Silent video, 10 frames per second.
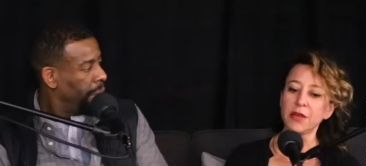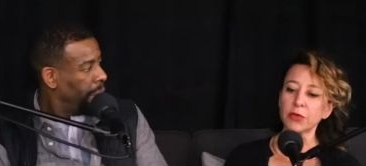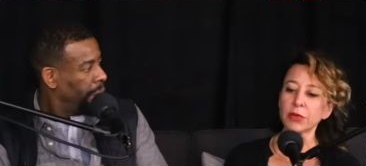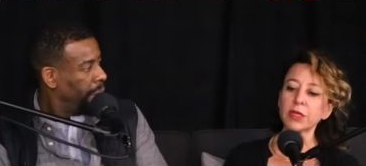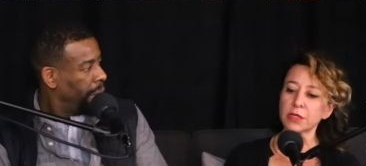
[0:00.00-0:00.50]

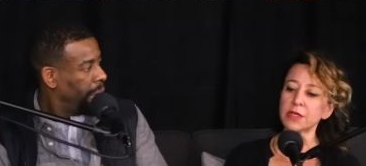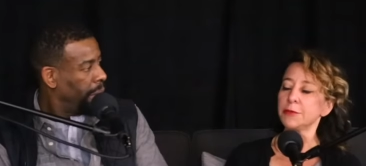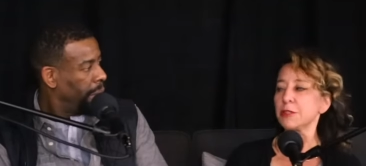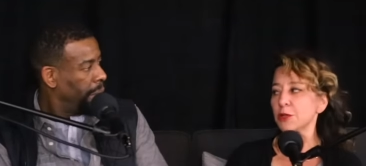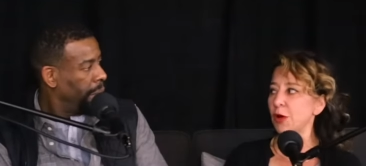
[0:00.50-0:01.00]
Speaker 1: never really
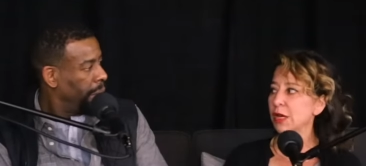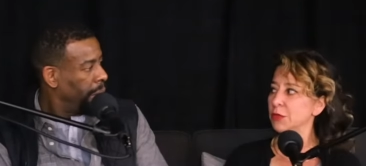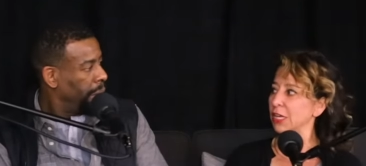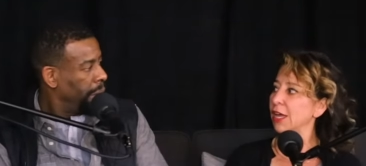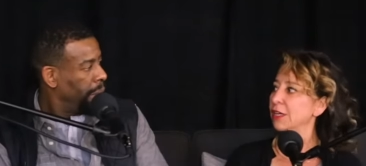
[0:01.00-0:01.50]
accepted
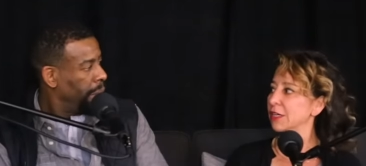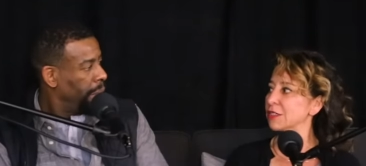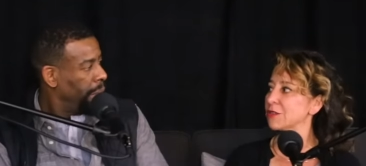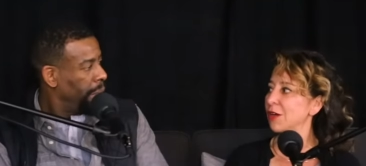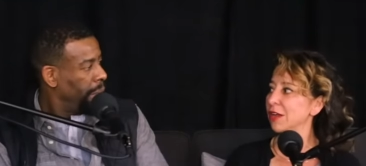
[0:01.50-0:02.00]
quantum
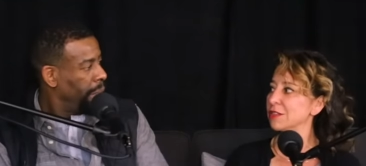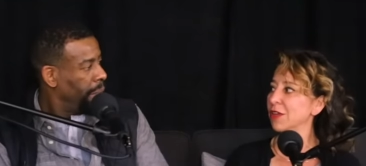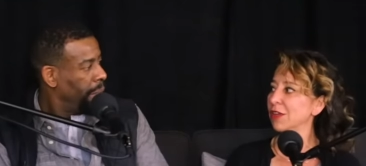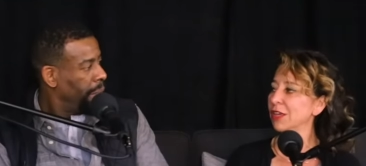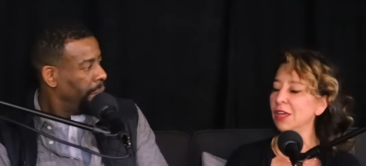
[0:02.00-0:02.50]
mechanics,
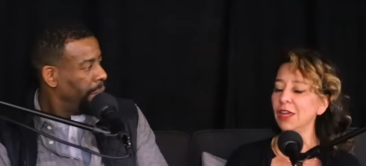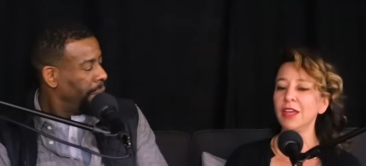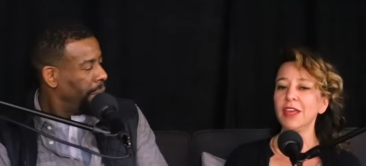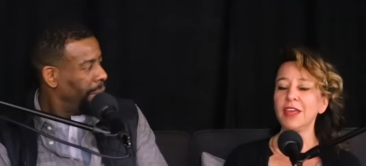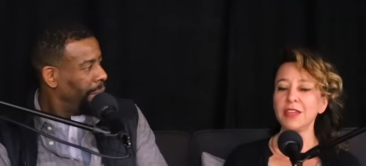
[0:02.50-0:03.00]
right? So
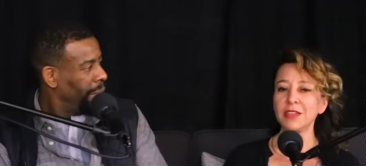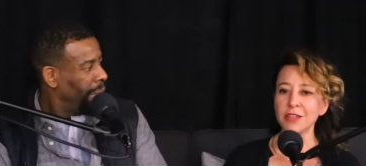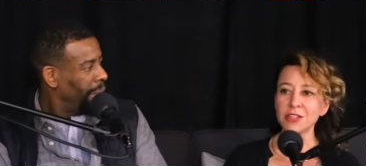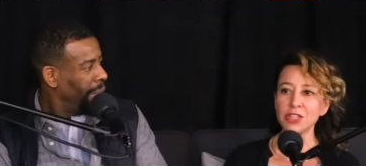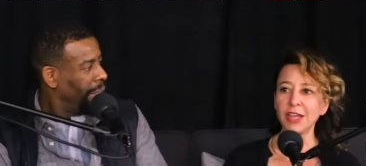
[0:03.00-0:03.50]
he
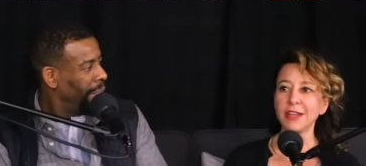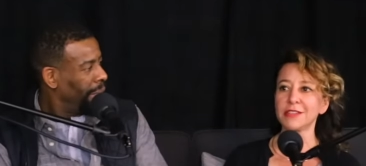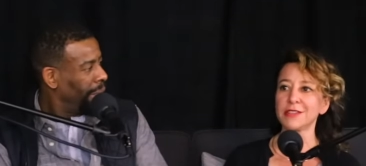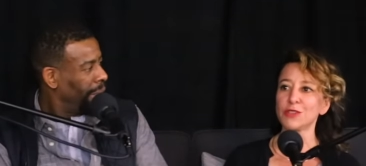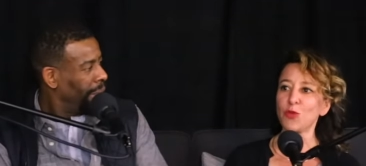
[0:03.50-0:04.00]

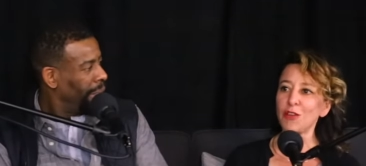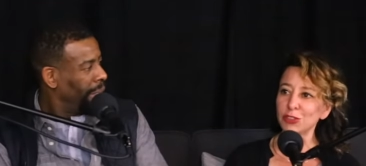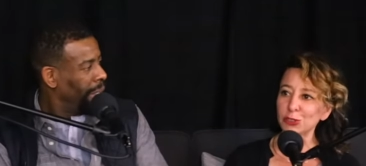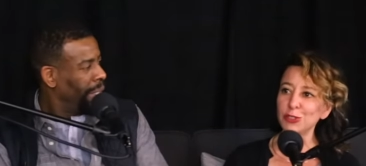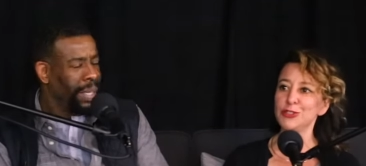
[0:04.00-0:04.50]
initiates this
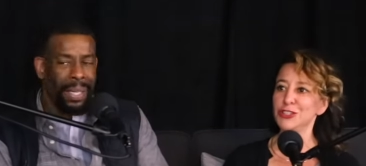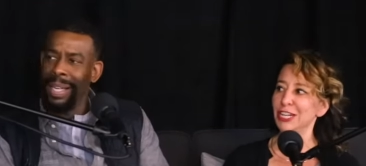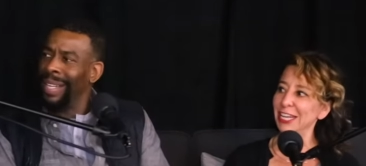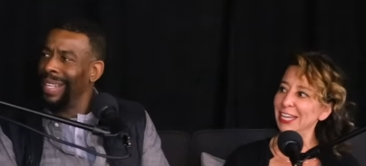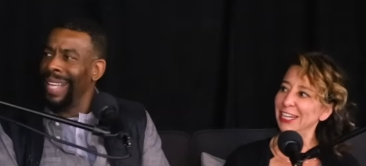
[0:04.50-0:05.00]

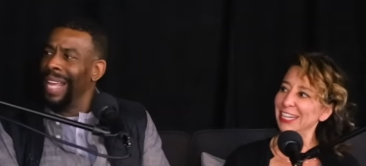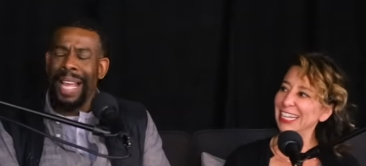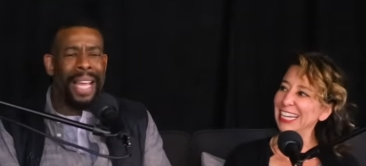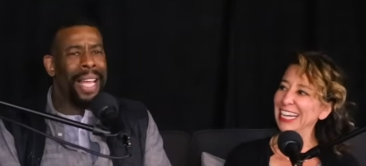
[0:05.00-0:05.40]
revolution.